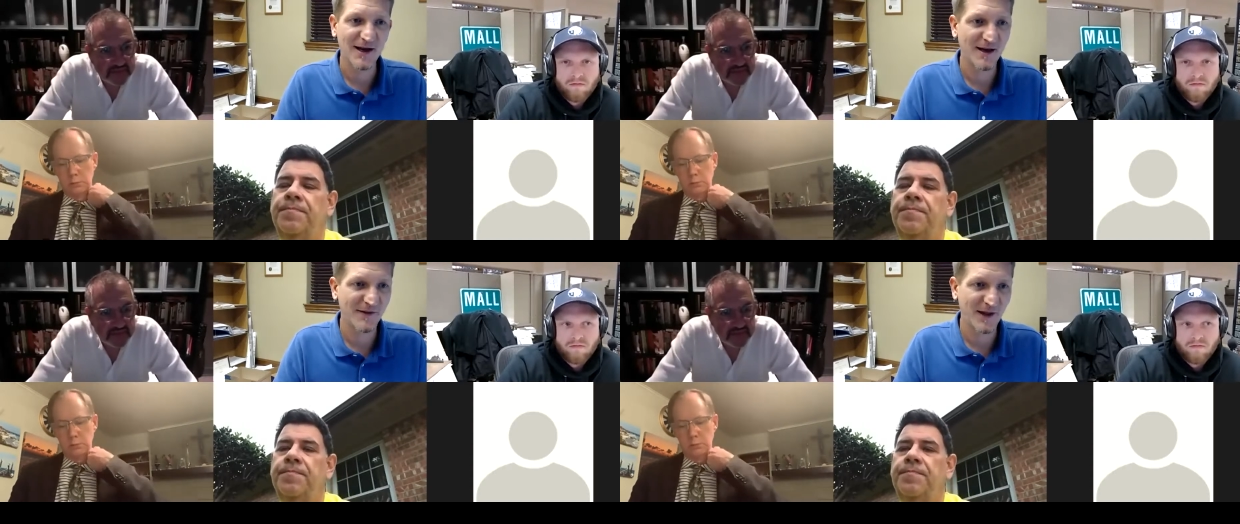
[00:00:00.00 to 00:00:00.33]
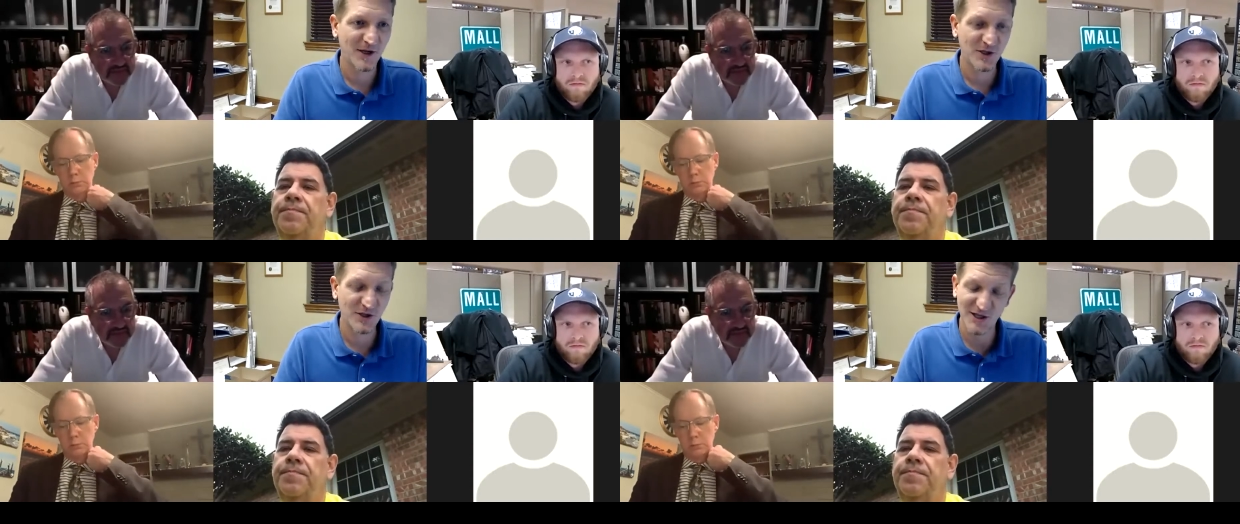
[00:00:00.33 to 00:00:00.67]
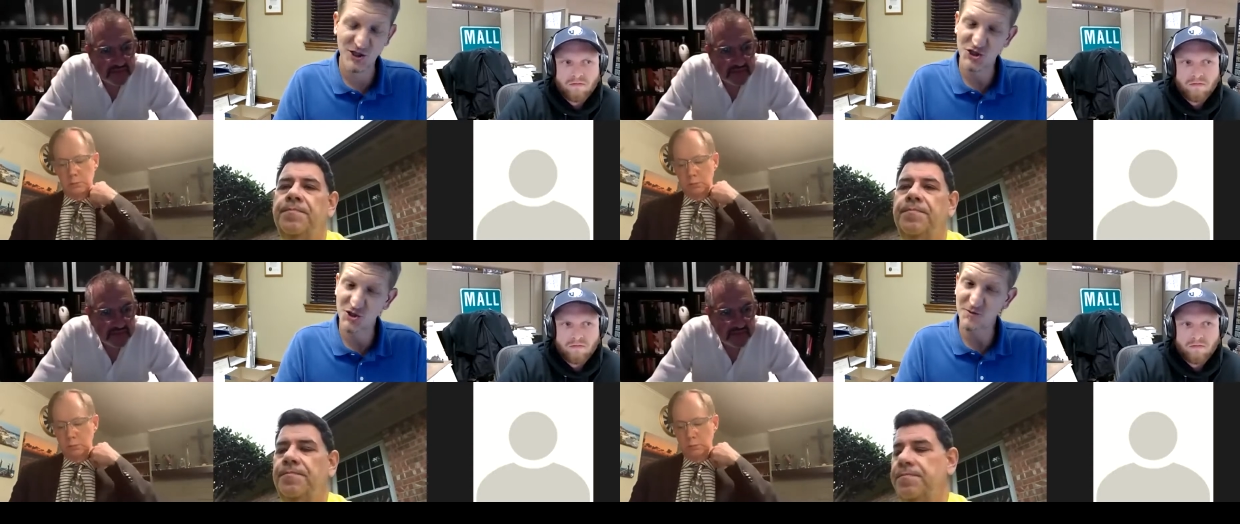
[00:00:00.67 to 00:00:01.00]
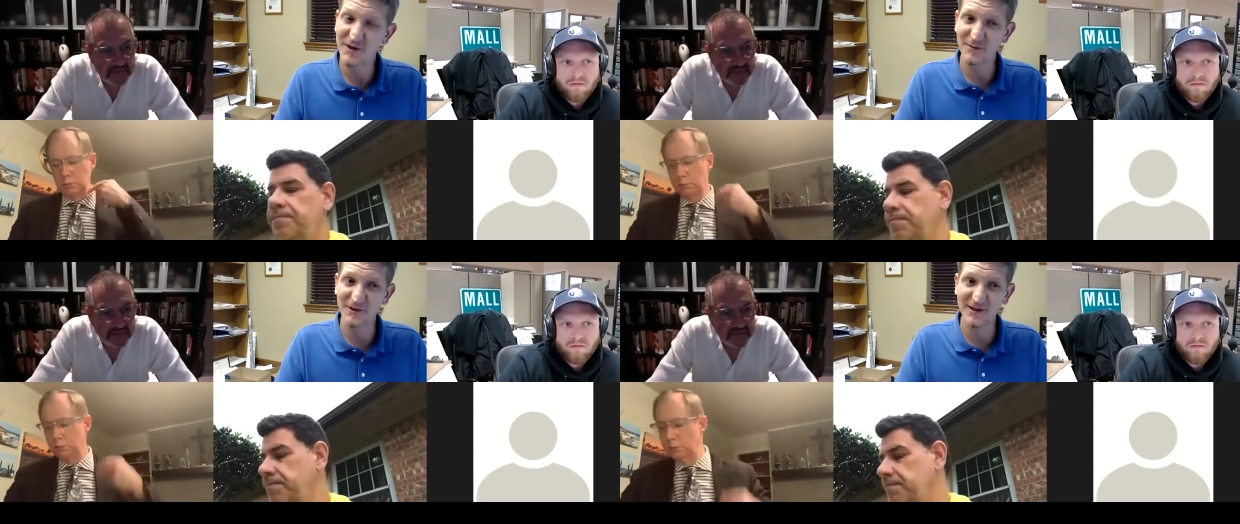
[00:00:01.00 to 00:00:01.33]
Speaker 1: uh, they they should
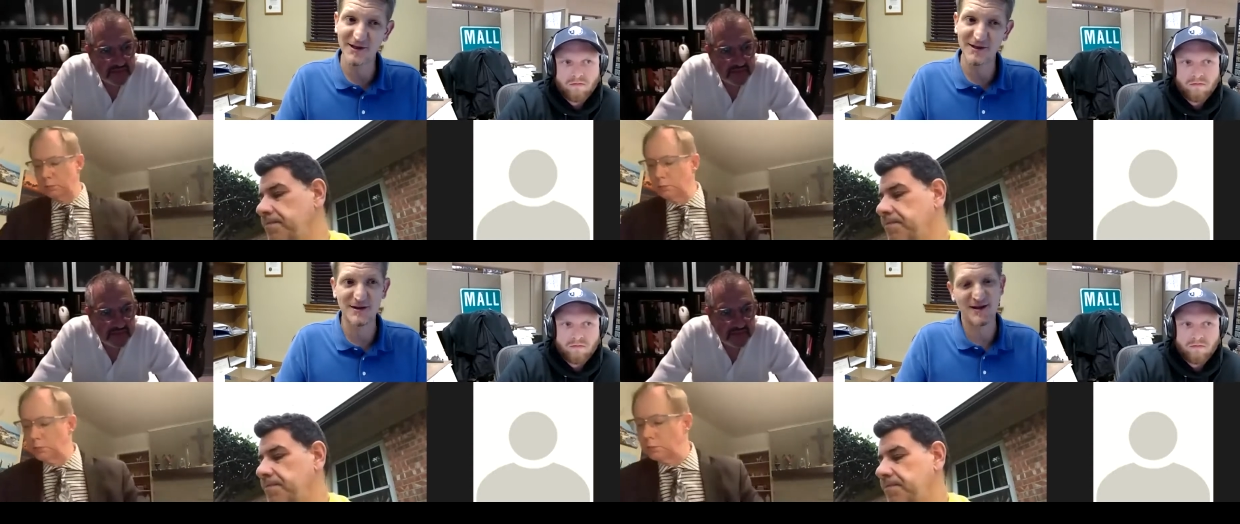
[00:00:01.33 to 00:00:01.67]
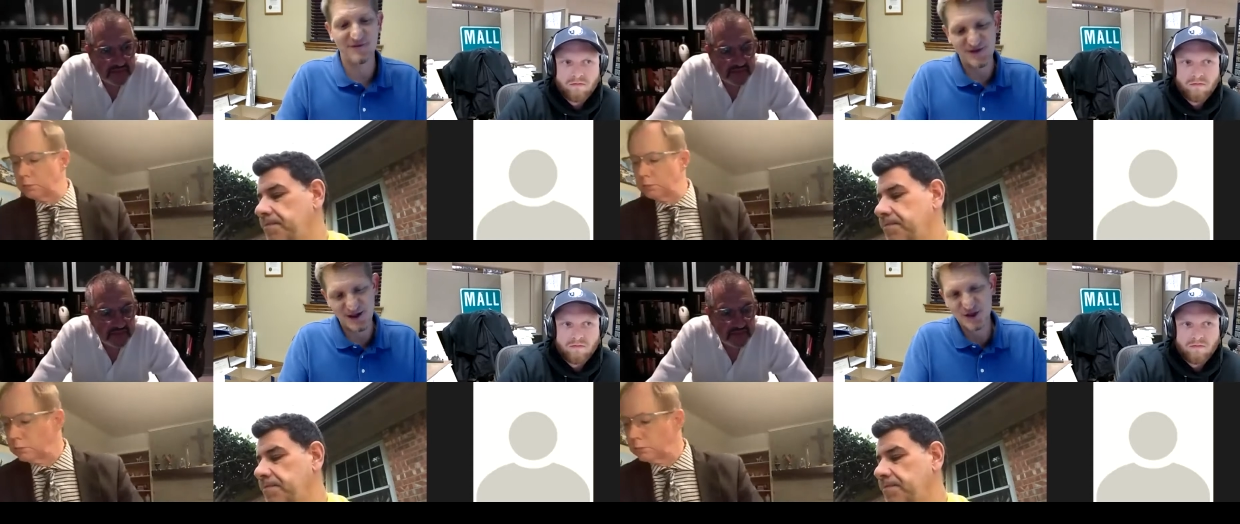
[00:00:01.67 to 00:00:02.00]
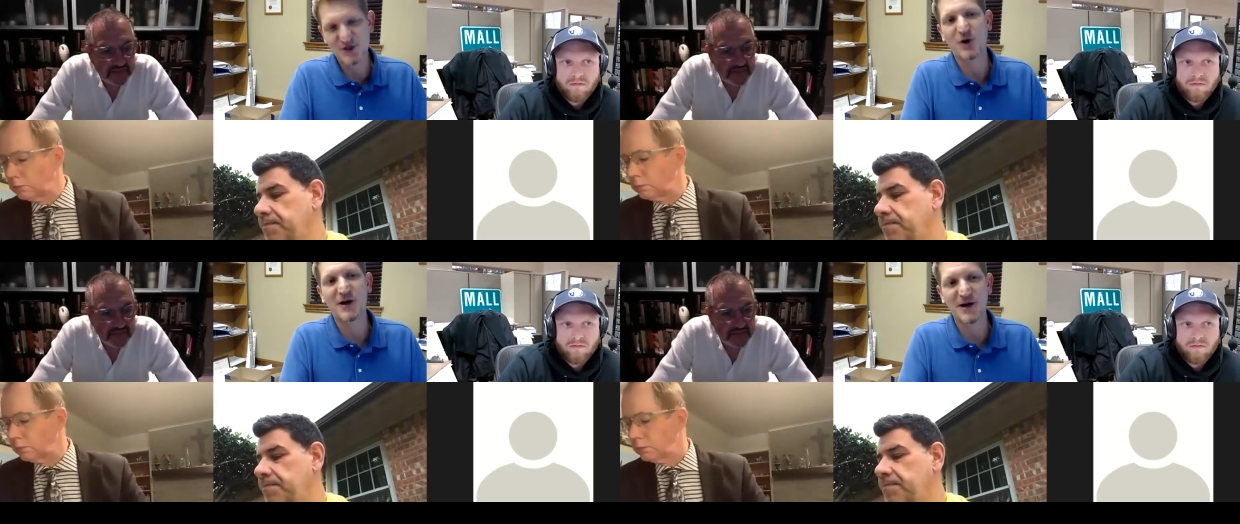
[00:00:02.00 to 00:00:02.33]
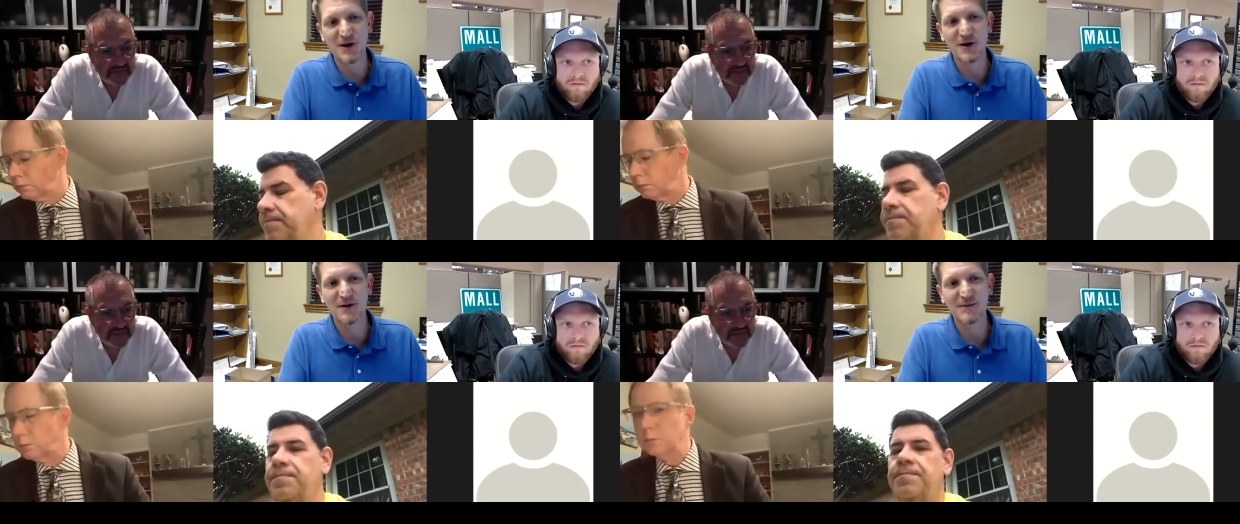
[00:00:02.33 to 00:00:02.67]
be able to get this. If they started
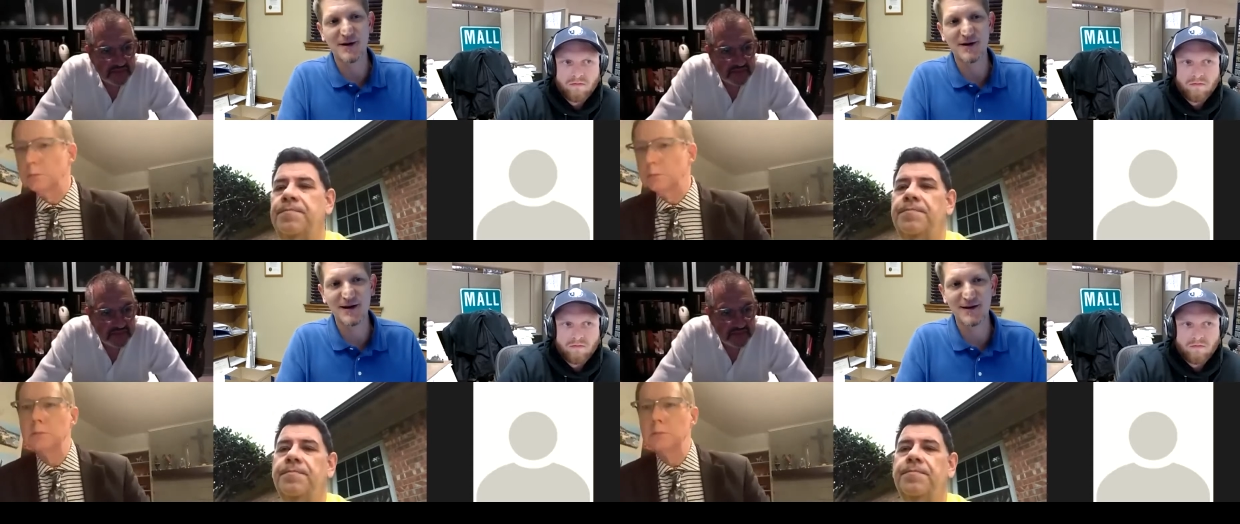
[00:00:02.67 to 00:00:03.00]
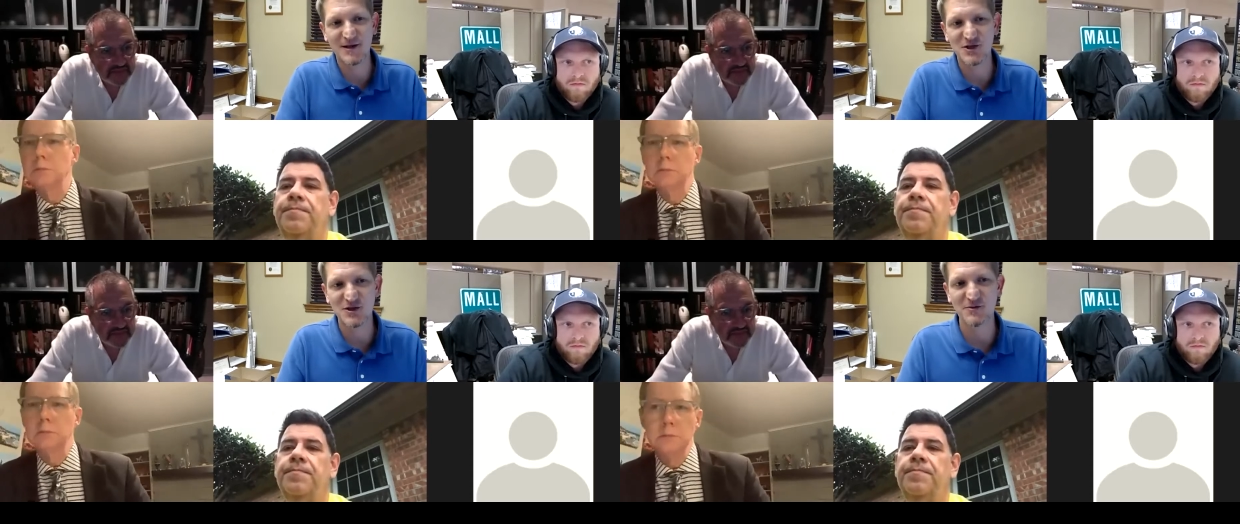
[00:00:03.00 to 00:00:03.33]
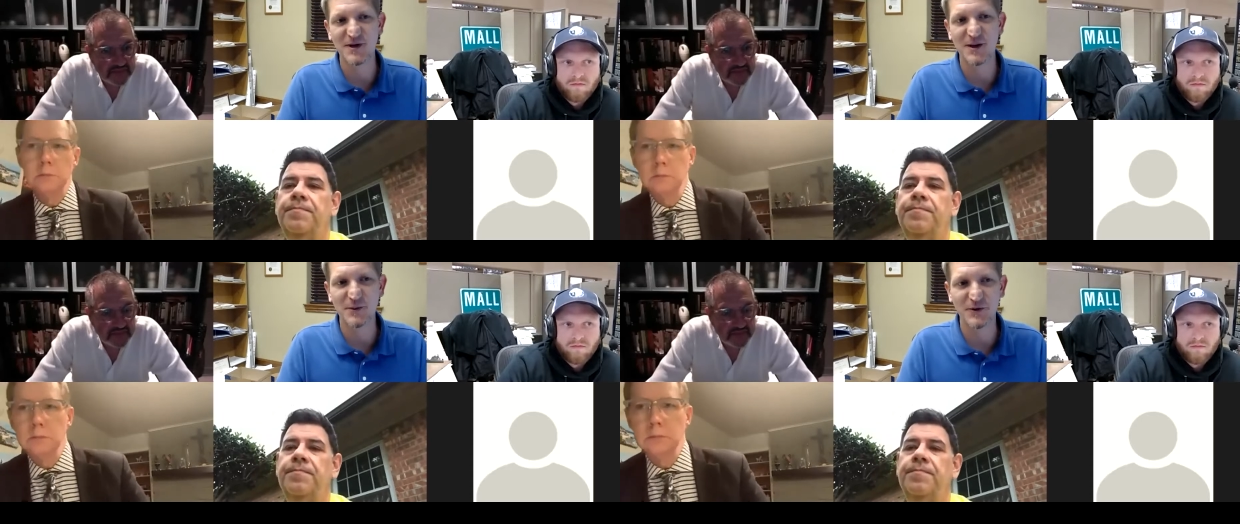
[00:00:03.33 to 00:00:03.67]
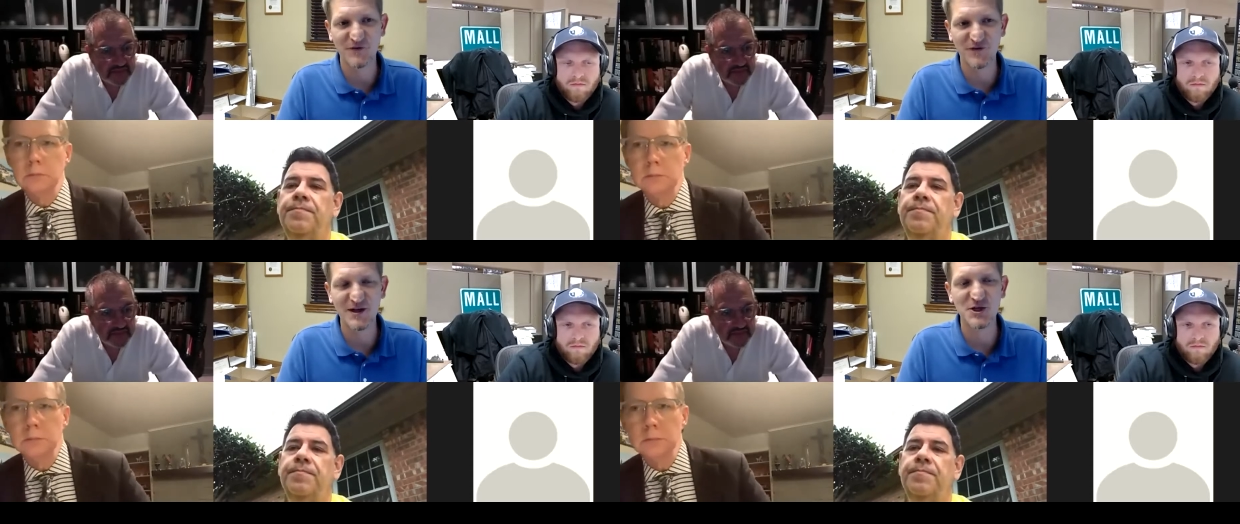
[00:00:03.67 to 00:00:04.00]
on a Monday, they should be able
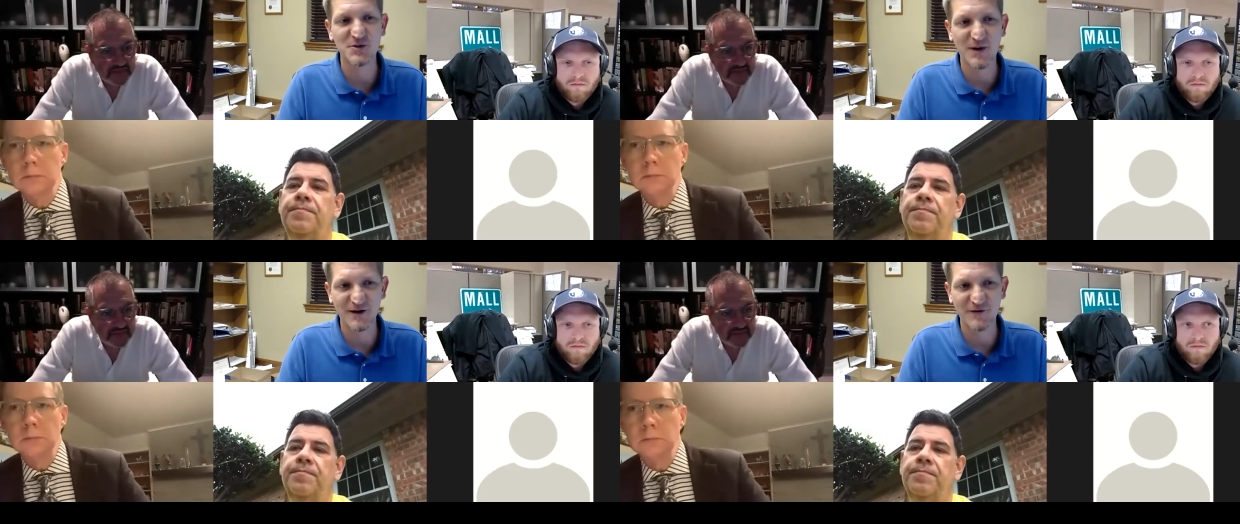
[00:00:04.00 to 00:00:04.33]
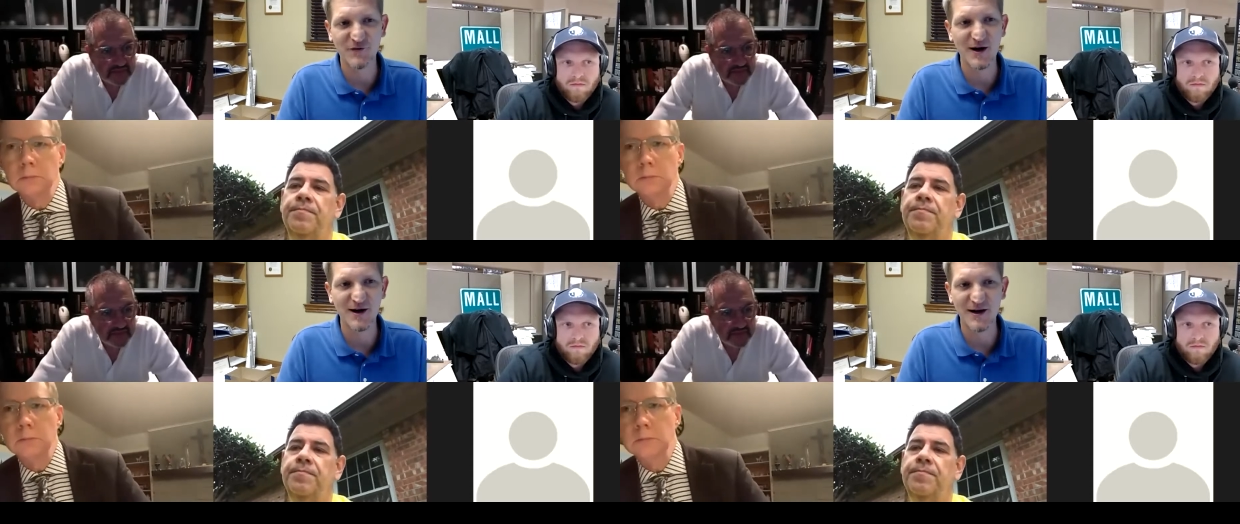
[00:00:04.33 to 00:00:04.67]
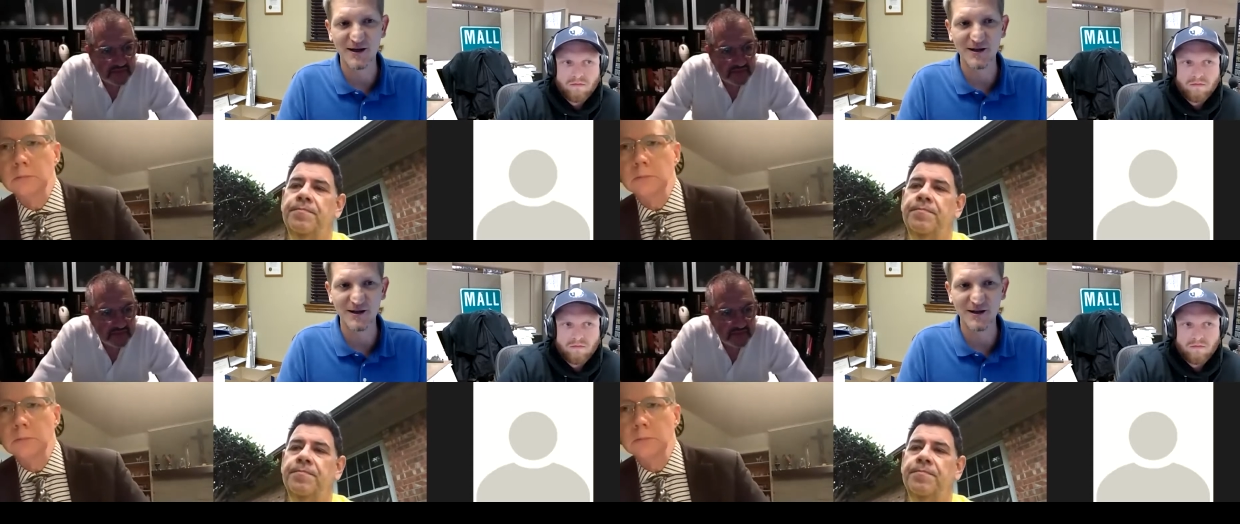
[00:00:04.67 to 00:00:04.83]
to finish by Friday,